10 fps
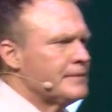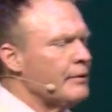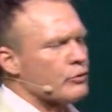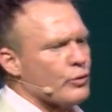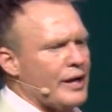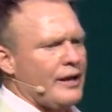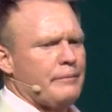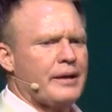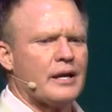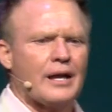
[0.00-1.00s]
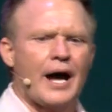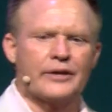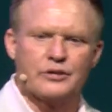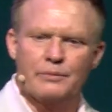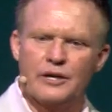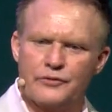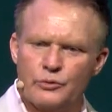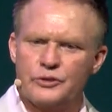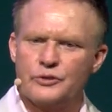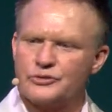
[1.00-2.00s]
It would really mean a lot to me if
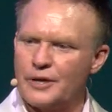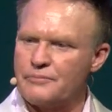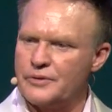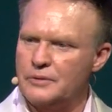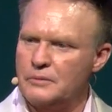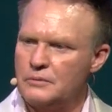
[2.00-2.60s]
you would do something.